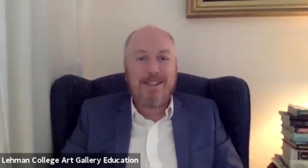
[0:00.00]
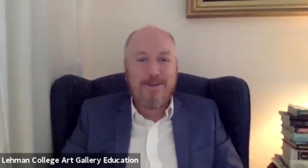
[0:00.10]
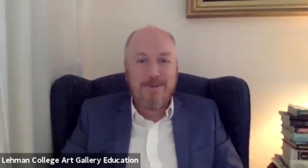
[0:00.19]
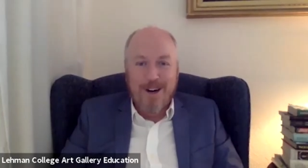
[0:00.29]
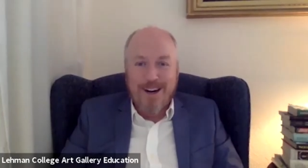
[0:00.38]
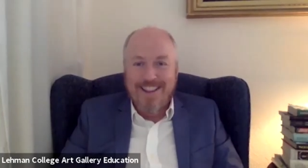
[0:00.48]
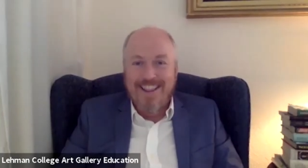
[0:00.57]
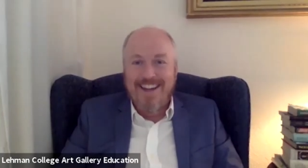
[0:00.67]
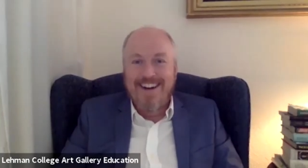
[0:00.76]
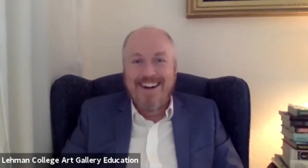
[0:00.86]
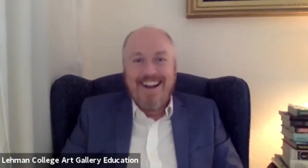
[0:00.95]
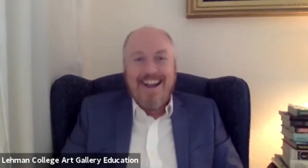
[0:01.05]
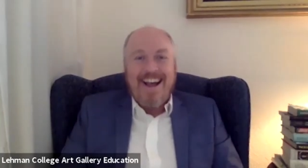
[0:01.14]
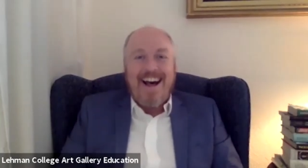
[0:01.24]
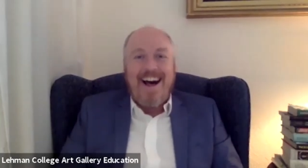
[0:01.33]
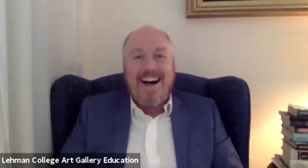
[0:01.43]
at work at their
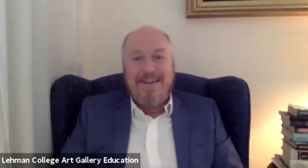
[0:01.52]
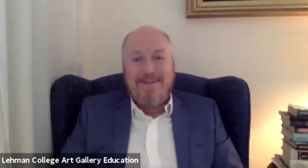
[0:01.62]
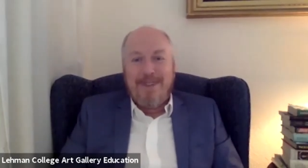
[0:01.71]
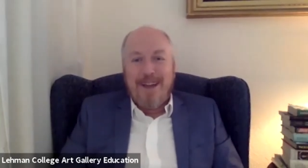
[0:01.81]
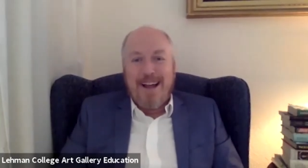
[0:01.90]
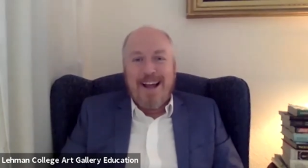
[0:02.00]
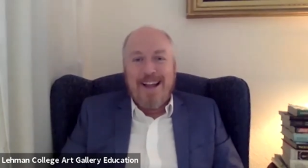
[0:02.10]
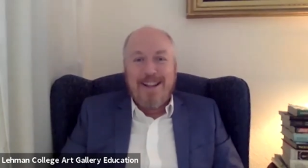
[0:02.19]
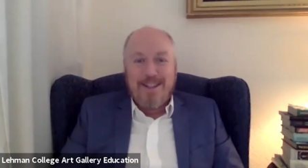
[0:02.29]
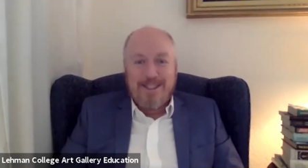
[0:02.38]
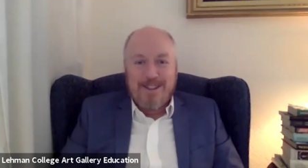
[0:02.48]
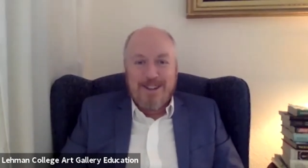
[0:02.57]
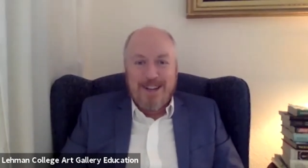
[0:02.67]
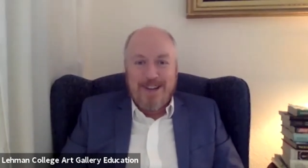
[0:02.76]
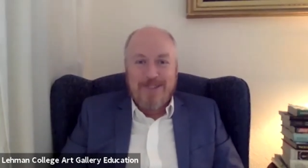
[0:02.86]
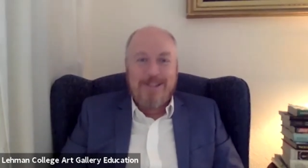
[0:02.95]
um, uh, in their
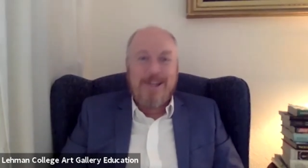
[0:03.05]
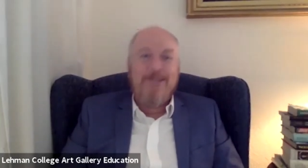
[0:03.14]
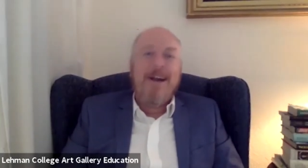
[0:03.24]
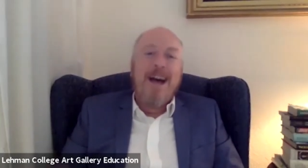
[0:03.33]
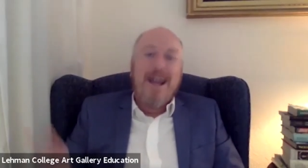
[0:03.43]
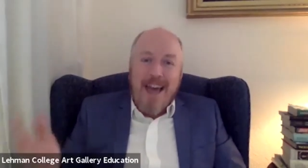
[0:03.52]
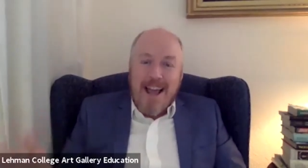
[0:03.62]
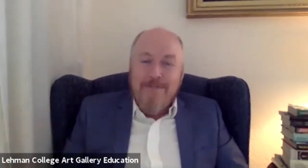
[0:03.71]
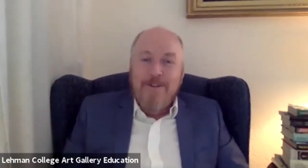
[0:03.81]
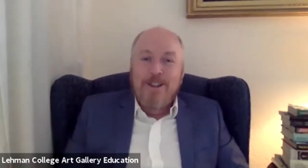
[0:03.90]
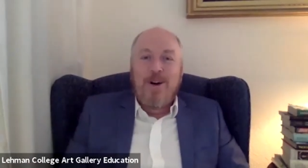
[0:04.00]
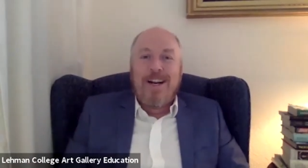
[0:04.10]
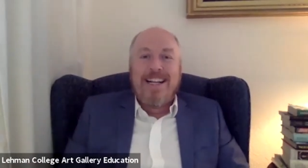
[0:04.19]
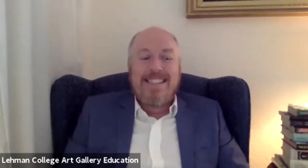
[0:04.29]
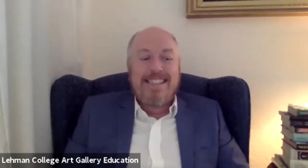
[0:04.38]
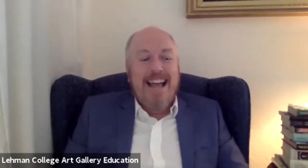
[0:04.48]
studio. So thank you for joining
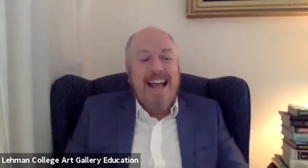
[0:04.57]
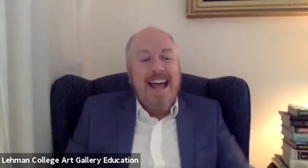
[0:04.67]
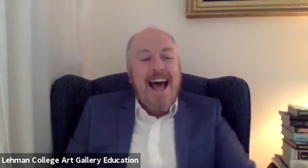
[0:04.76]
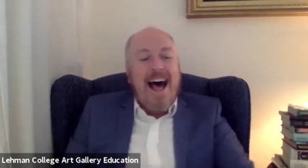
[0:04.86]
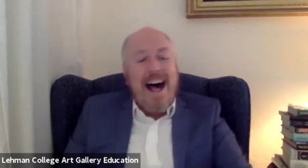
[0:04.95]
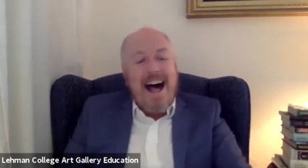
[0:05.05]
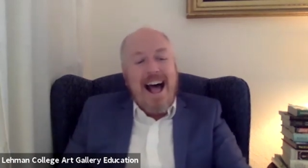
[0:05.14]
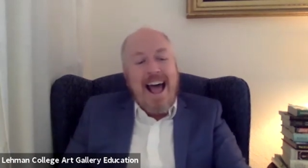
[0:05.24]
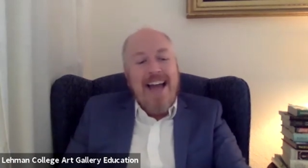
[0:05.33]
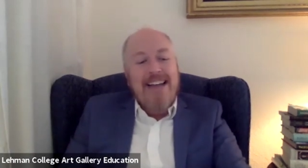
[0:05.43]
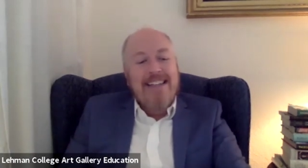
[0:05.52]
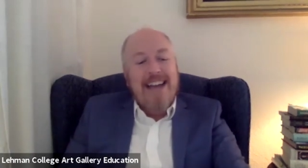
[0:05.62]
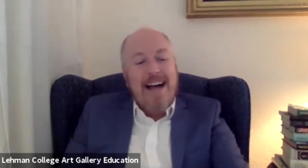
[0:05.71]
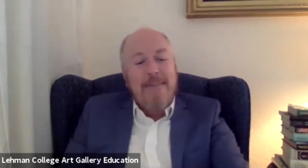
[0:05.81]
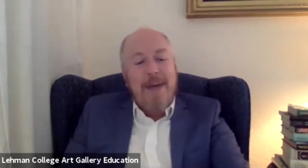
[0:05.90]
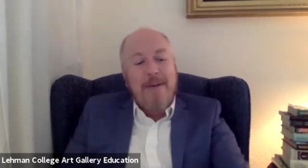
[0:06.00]
us today. Uh, and
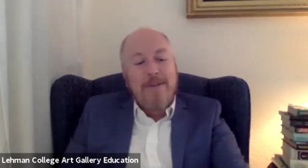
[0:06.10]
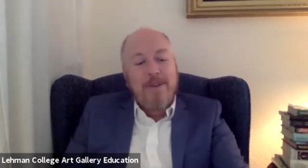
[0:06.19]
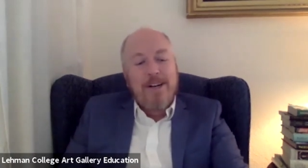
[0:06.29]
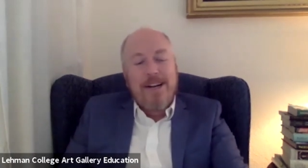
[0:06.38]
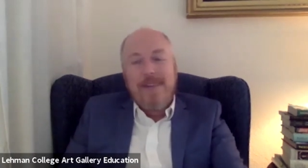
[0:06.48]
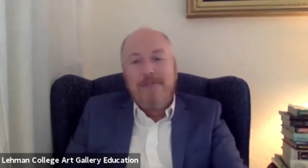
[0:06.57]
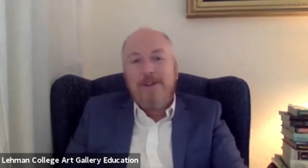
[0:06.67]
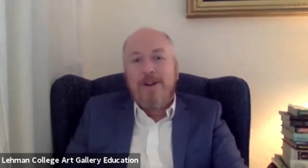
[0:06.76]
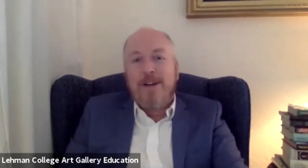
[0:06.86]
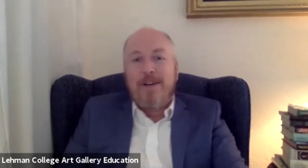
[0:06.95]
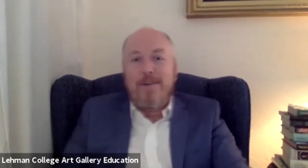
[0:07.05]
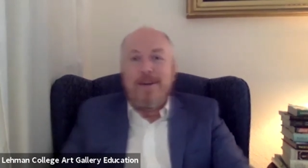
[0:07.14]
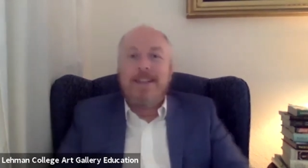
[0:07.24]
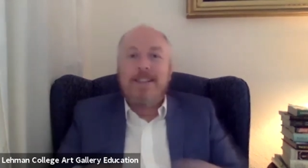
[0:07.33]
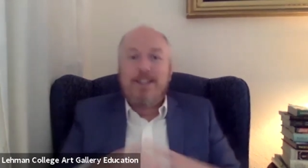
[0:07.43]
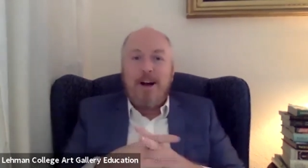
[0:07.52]
um, I was wondering if you could we
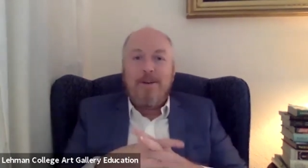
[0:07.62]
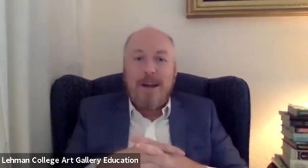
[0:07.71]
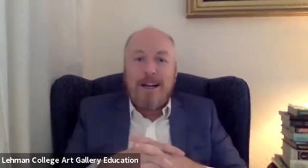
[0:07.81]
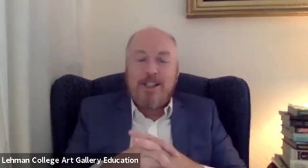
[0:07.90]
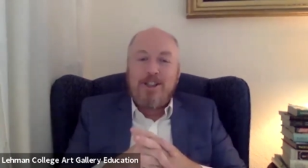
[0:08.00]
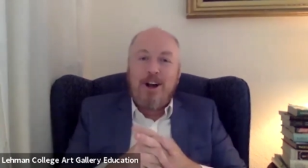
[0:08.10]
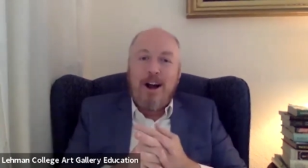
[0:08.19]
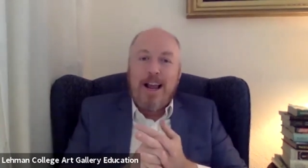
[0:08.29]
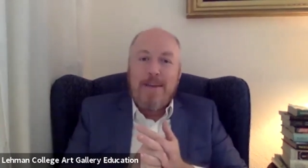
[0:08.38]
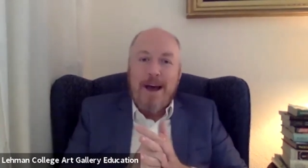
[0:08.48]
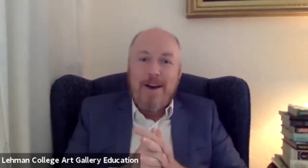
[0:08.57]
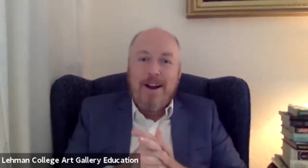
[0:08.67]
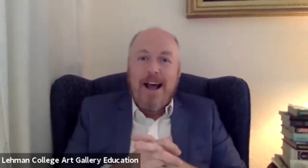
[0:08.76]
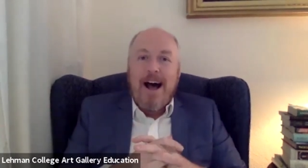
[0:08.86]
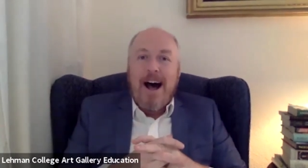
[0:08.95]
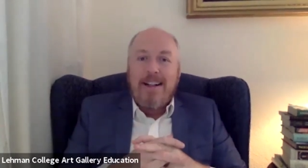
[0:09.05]
could start by just talking about
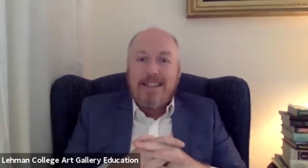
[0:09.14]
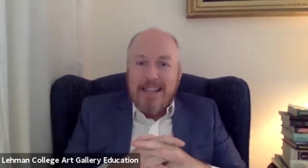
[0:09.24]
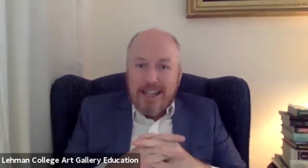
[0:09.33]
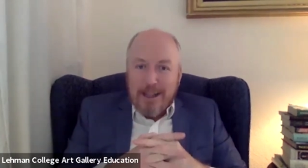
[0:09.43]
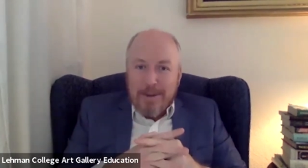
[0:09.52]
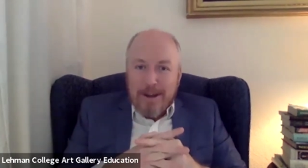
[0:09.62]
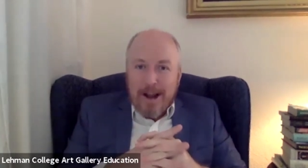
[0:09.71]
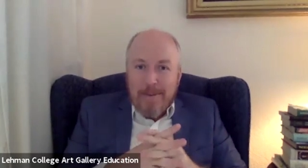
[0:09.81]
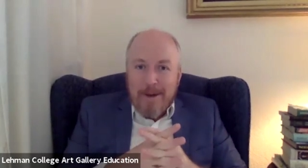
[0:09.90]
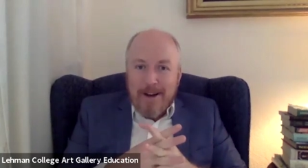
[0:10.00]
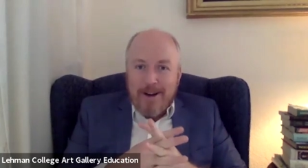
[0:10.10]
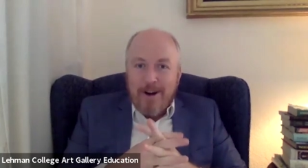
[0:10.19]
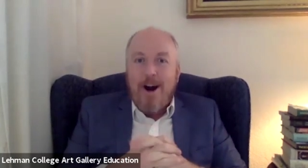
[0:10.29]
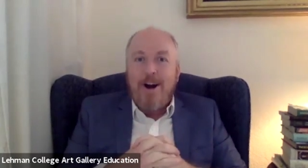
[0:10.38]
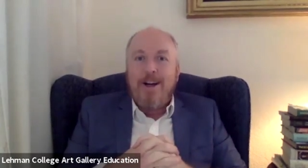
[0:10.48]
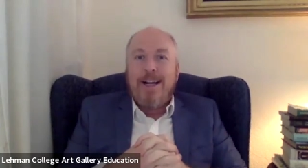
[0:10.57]
a little bit about your
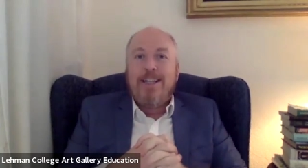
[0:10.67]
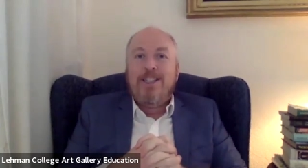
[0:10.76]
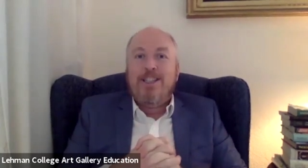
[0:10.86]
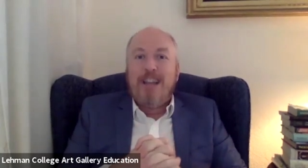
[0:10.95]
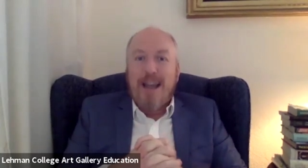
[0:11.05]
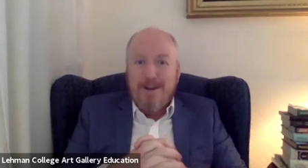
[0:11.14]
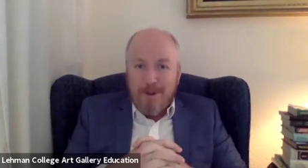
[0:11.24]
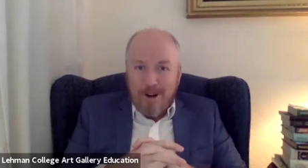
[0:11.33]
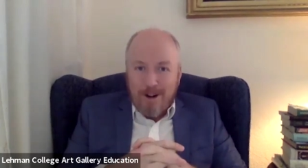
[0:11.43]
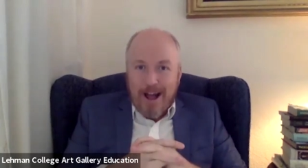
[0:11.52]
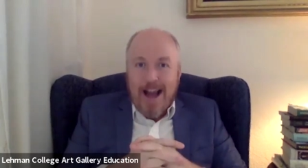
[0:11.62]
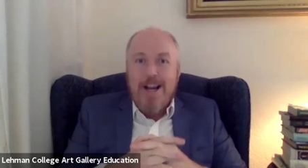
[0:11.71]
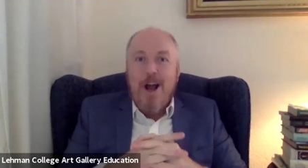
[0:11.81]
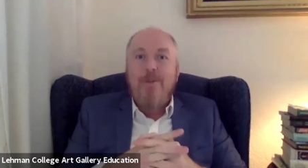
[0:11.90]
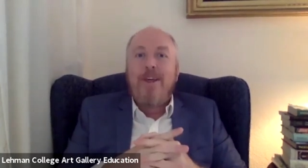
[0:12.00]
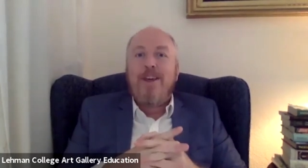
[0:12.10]
art in general. I
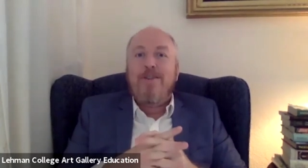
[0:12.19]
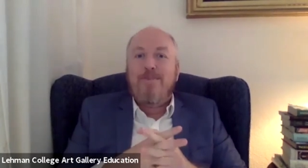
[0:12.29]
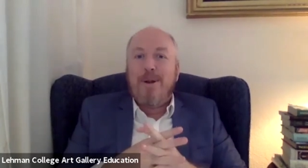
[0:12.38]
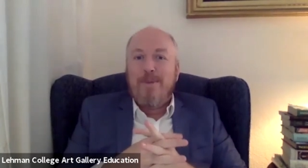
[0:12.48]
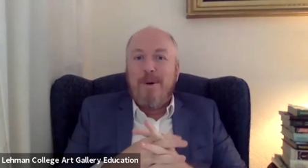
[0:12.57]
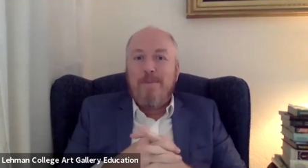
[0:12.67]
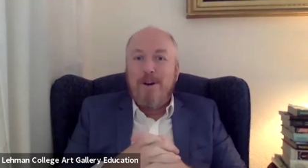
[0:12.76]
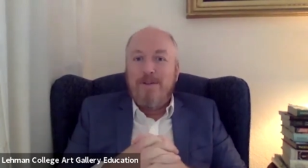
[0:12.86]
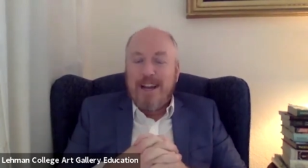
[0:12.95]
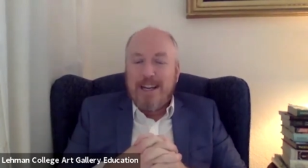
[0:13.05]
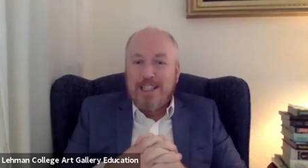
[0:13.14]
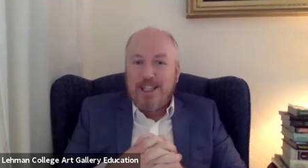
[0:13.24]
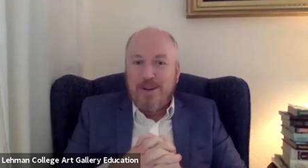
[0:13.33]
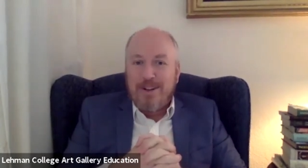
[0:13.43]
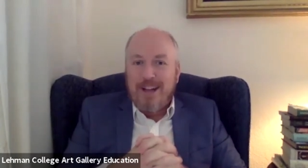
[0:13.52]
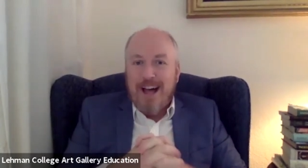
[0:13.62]
know that you've been moving
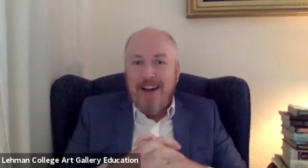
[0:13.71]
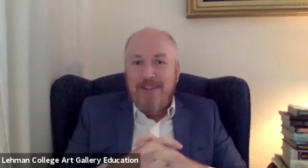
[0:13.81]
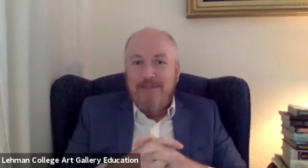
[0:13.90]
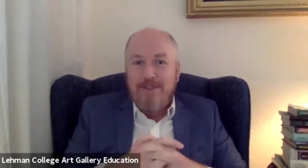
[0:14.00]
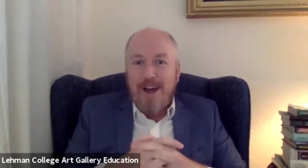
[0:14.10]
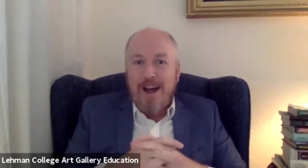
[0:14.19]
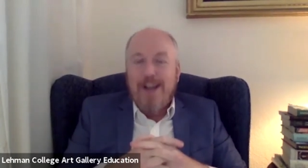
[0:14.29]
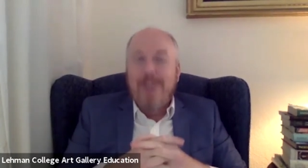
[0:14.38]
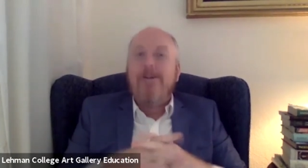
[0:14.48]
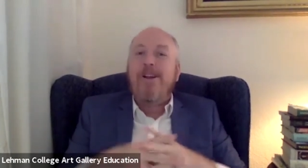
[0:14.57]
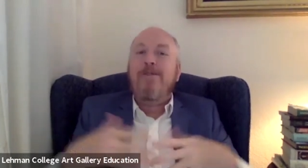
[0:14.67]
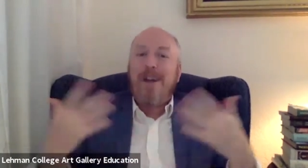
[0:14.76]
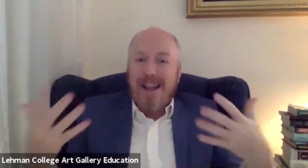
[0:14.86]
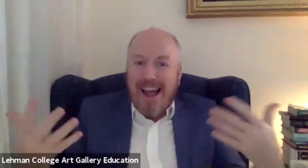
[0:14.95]
into a lot of uh, you, have